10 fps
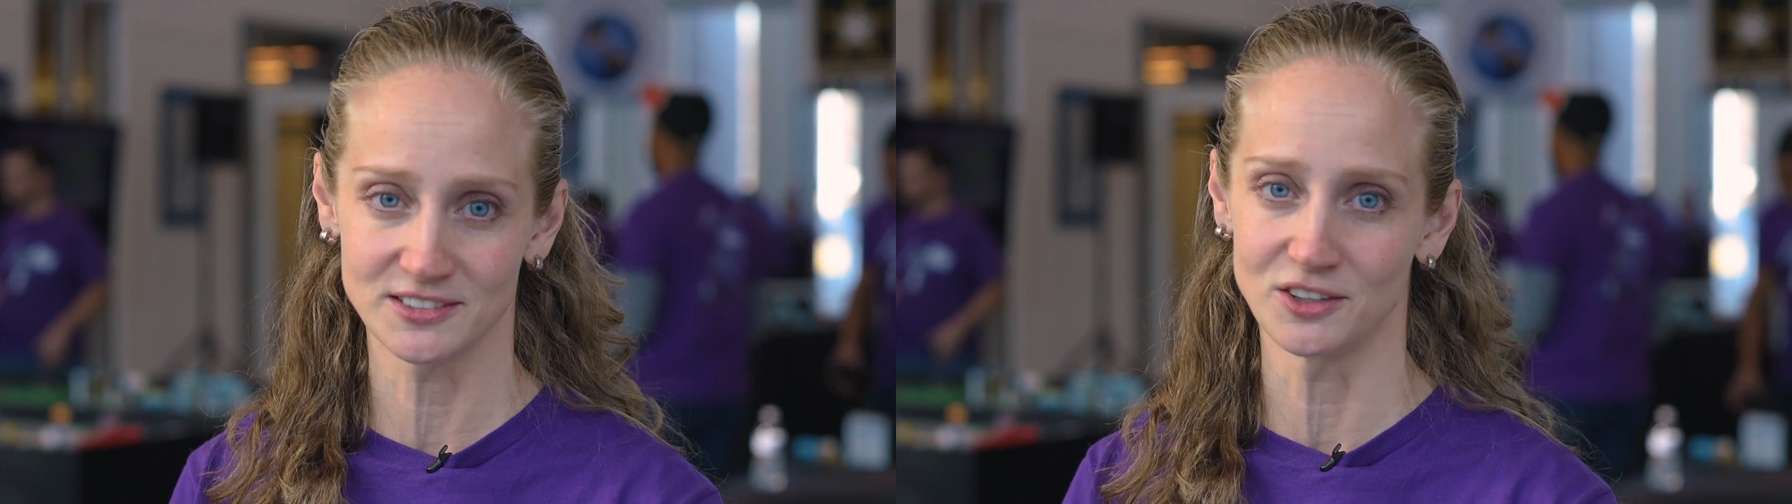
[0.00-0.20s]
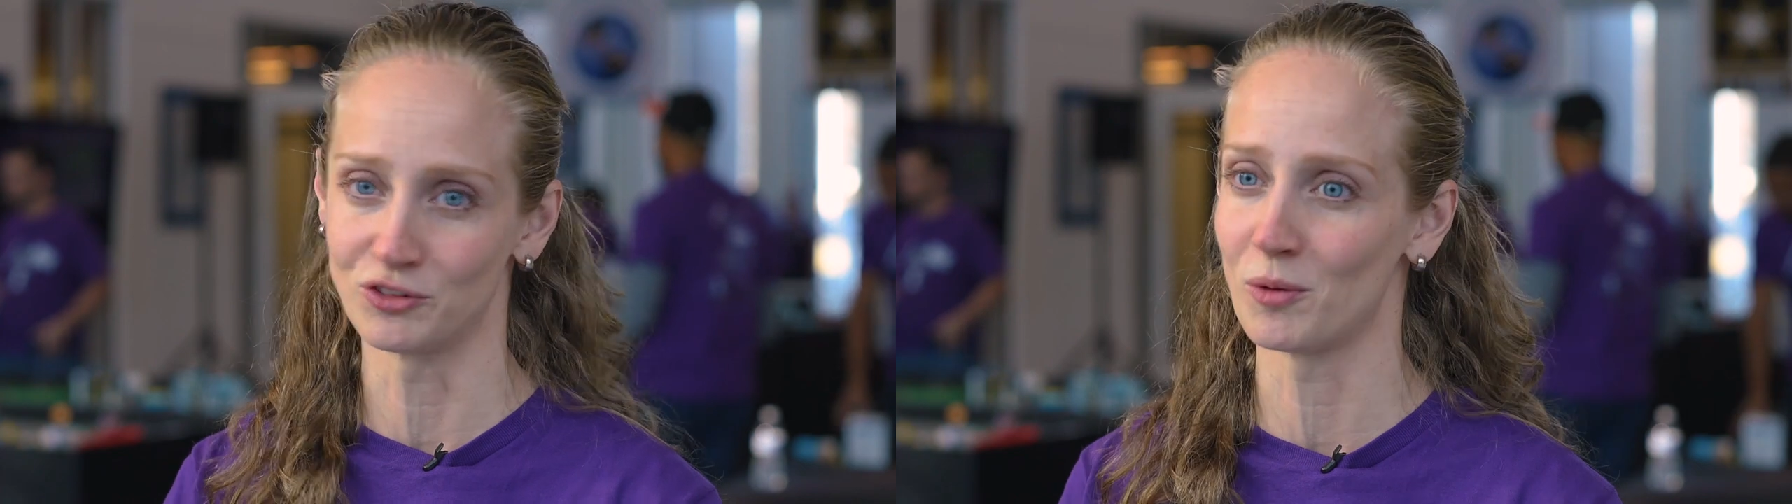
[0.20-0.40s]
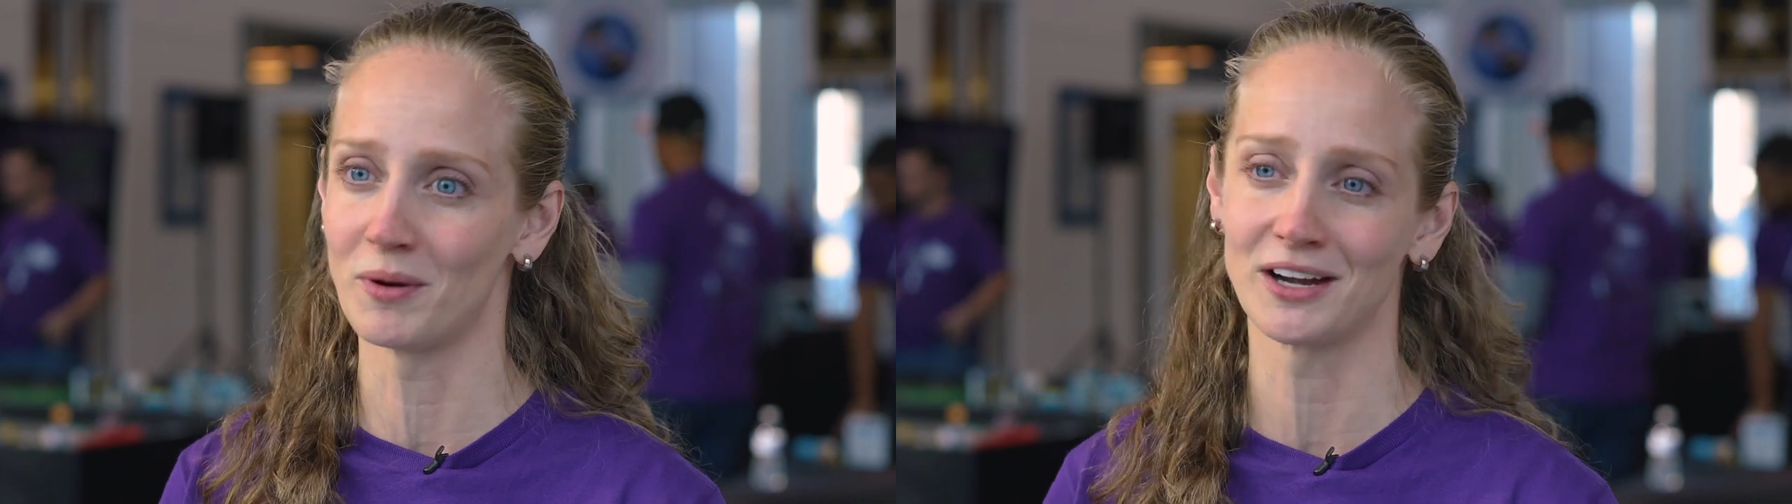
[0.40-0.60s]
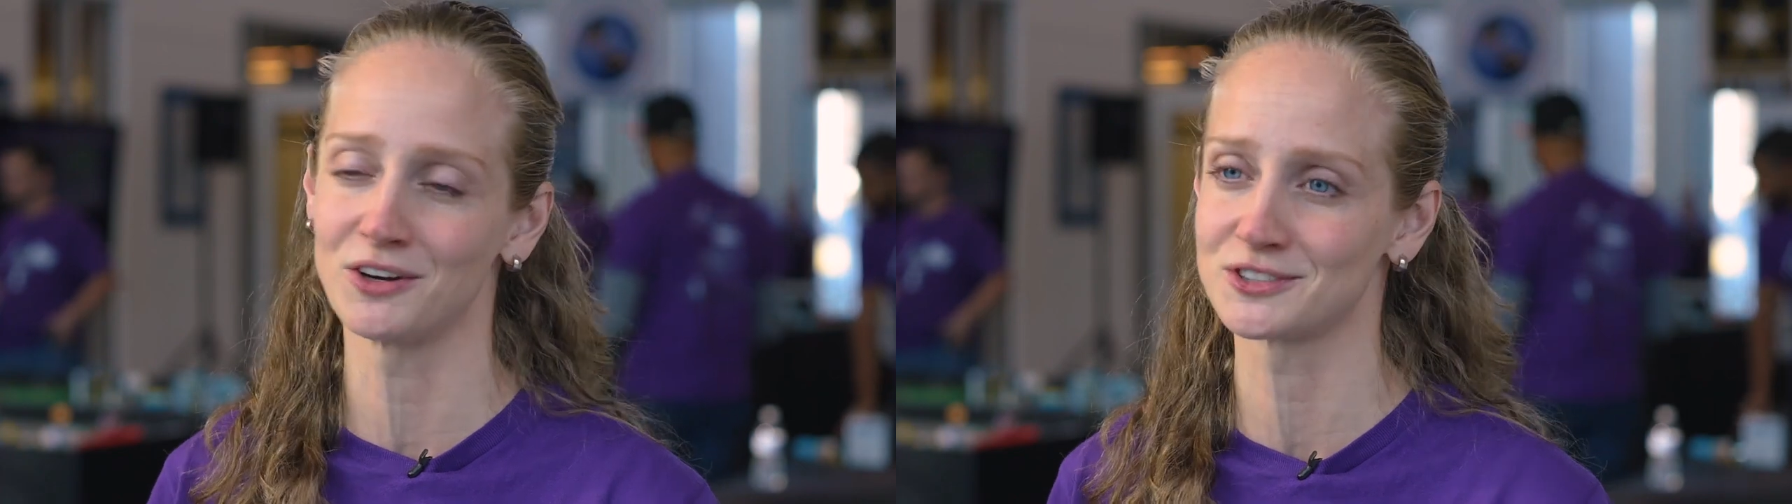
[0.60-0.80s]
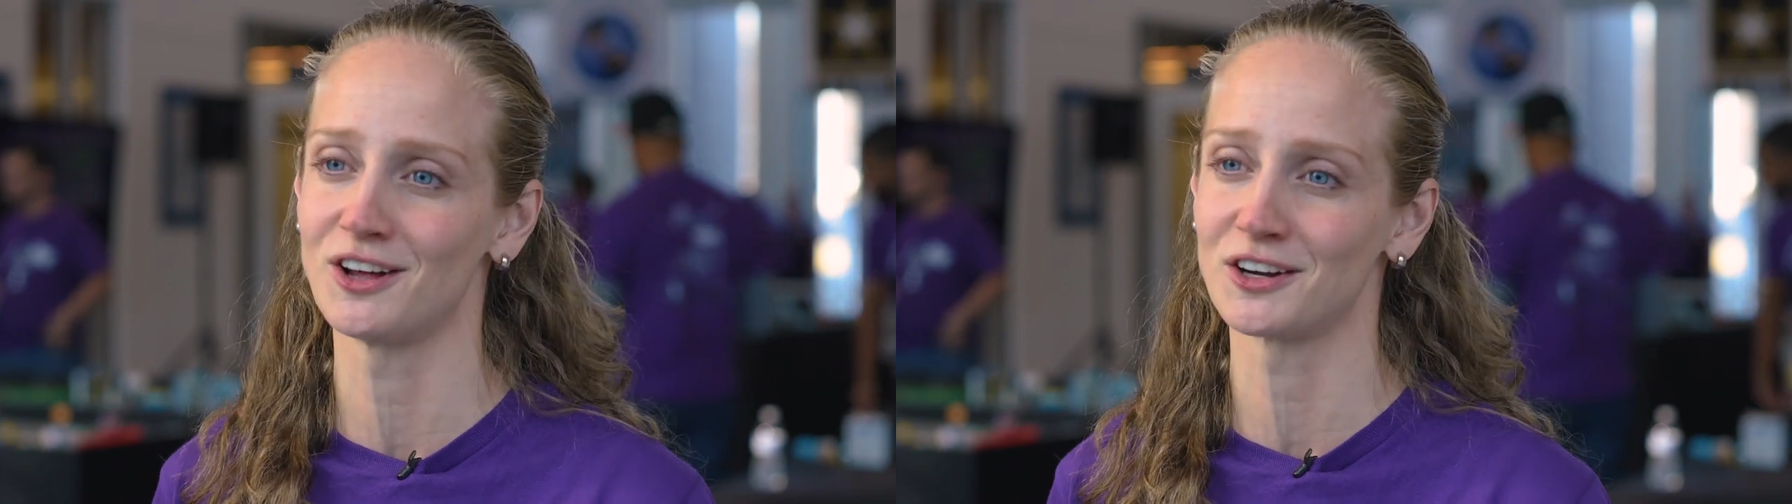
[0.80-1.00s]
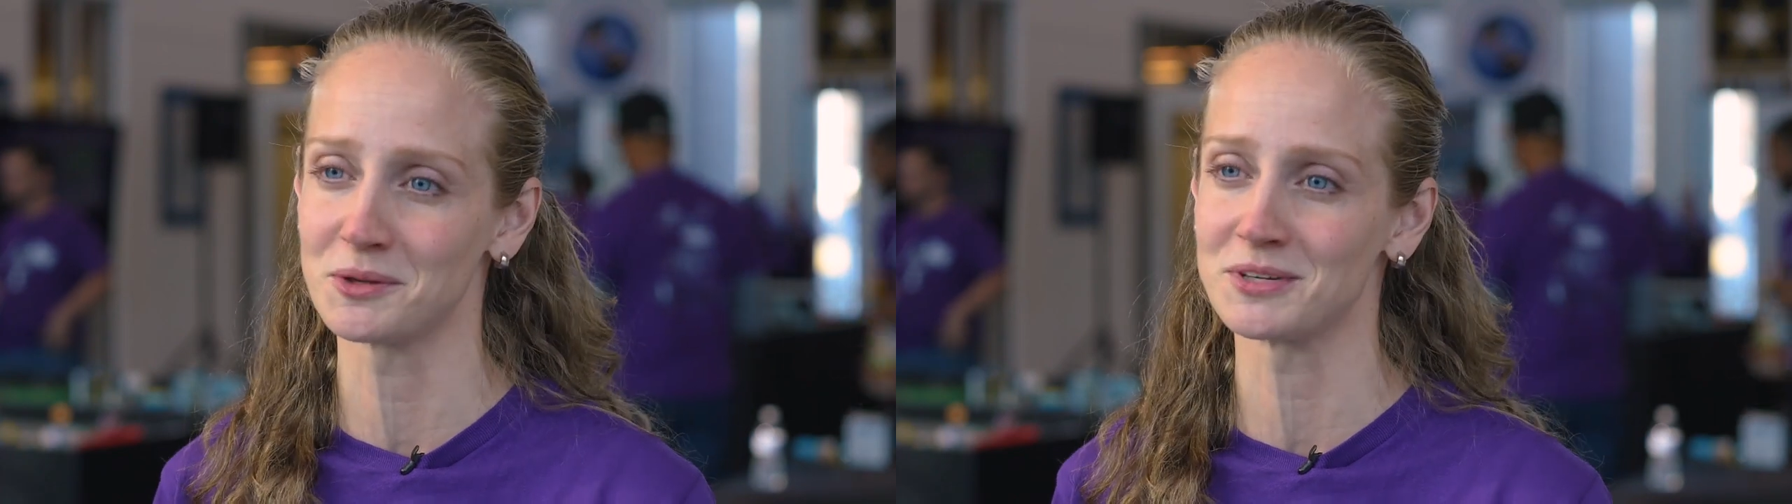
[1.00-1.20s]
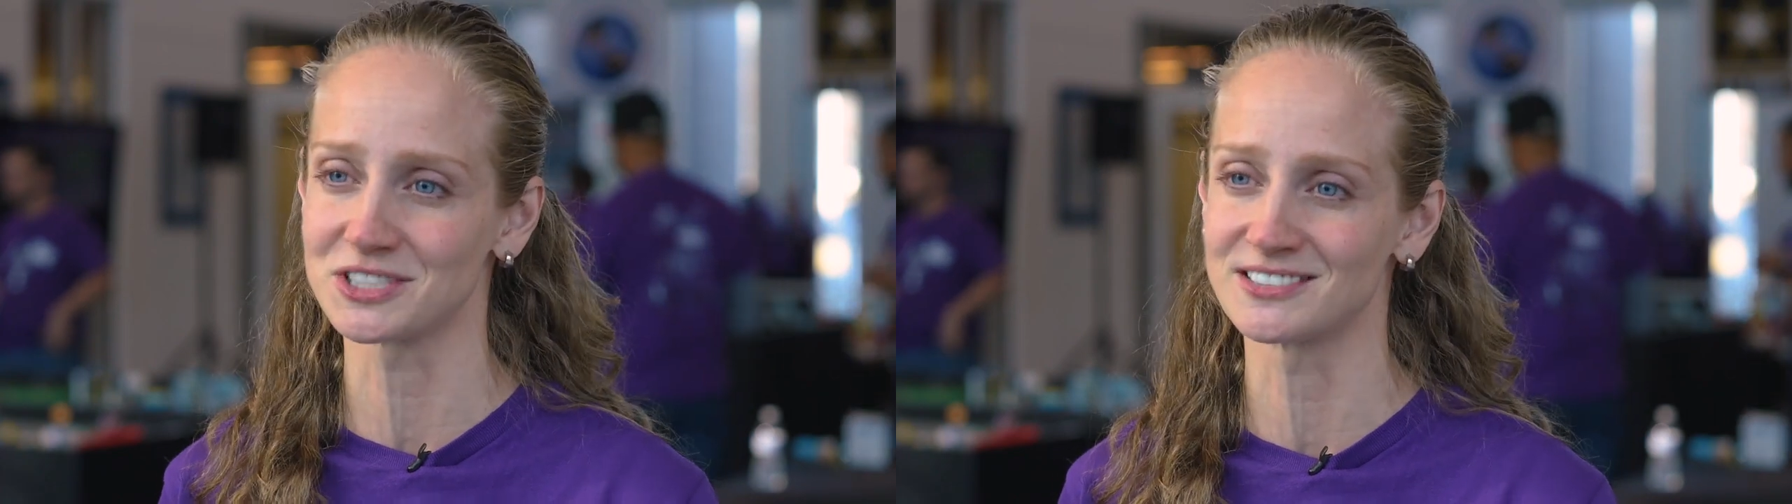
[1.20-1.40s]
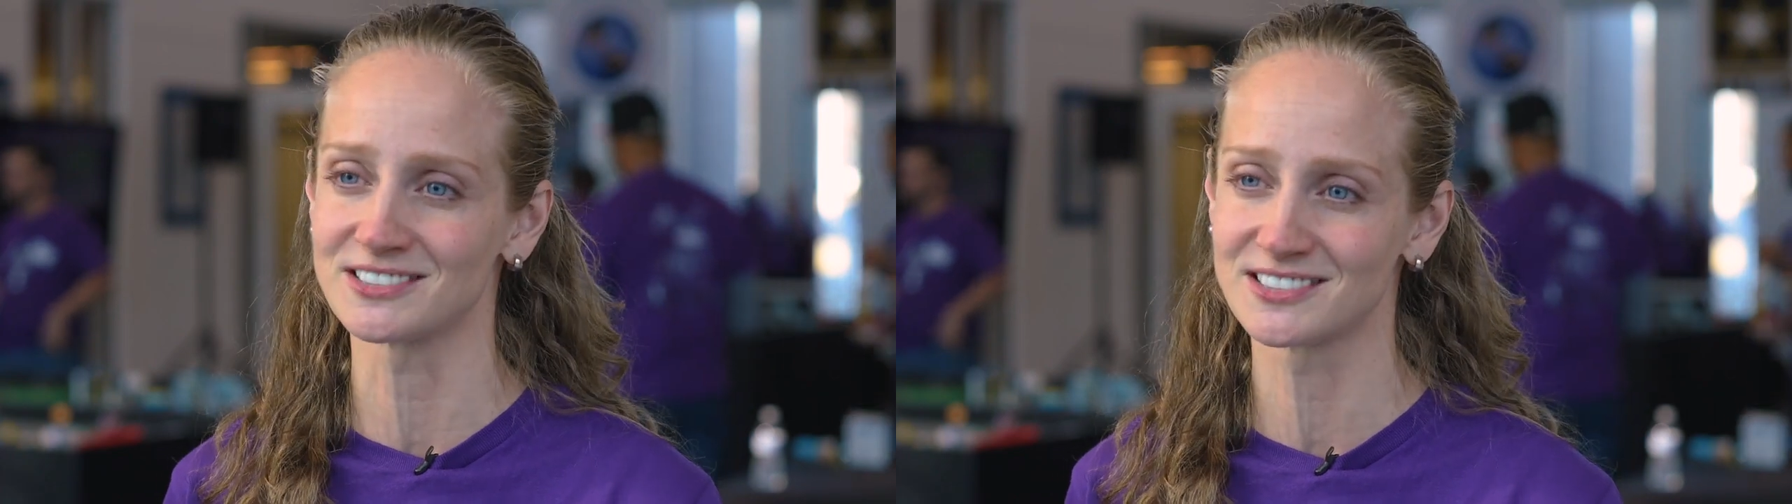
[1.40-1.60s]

their robot goes along the mission.